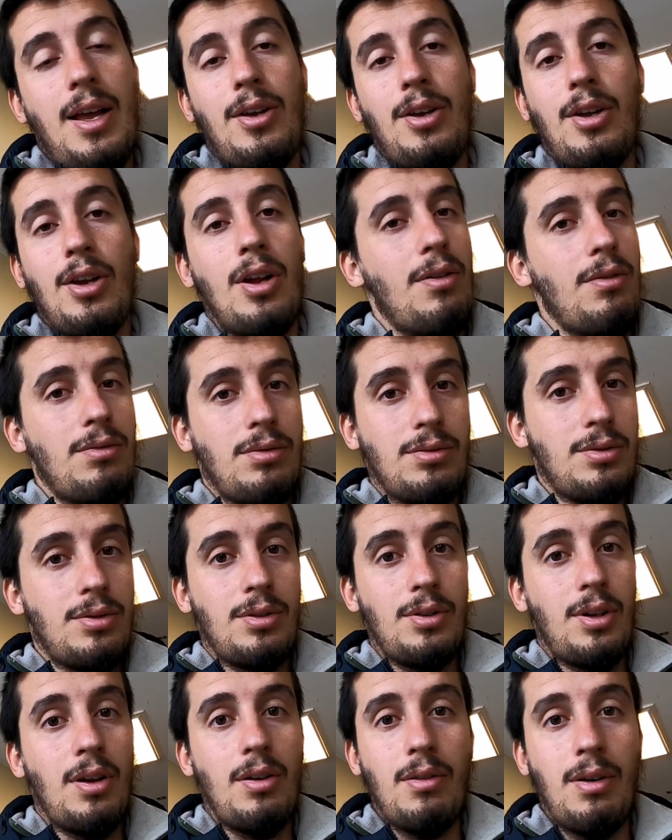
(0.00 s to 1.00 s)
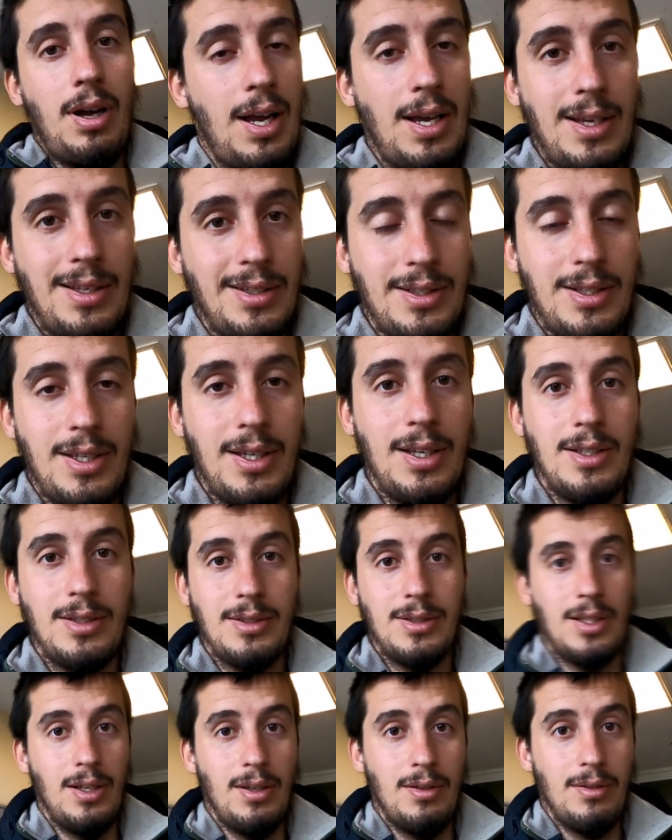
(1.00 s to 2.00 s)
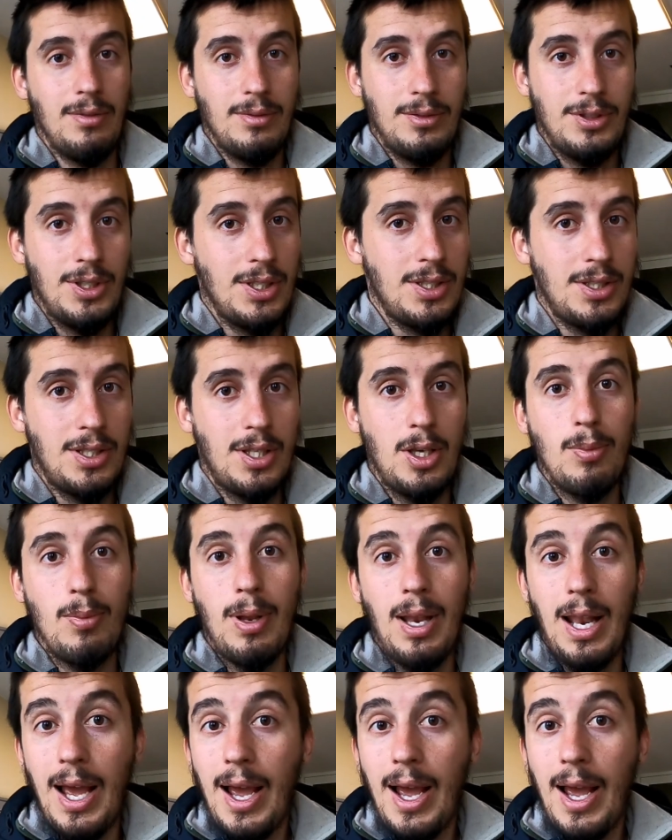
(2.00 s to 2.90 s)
you know, guys. So just give me a